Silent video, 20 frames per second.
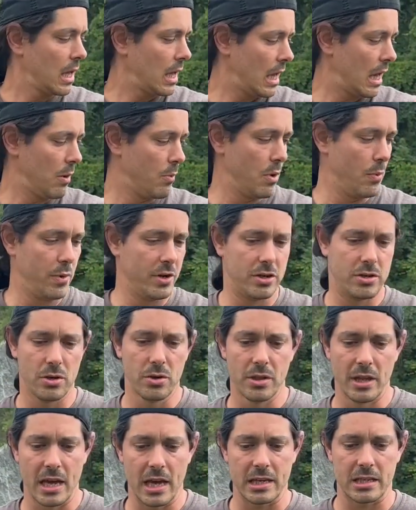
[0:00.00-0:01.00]
And when we do
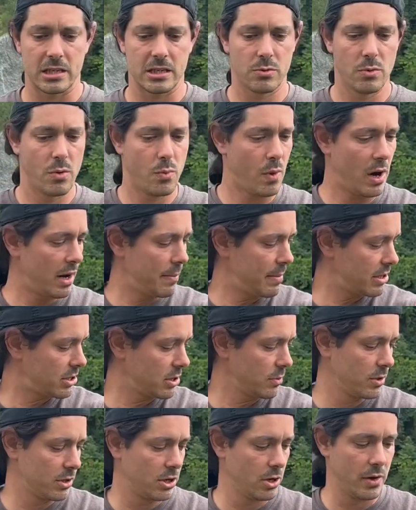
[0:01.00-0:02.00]
this, what we wanna make sure
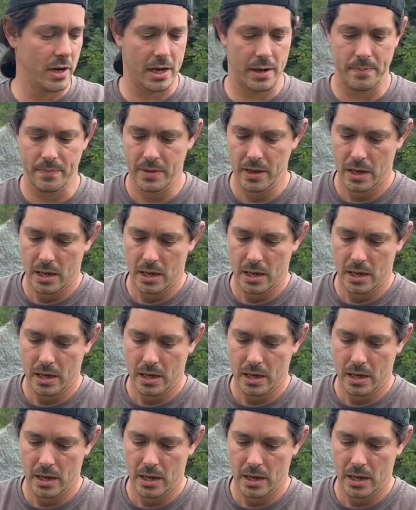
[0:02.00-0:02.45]
we're doing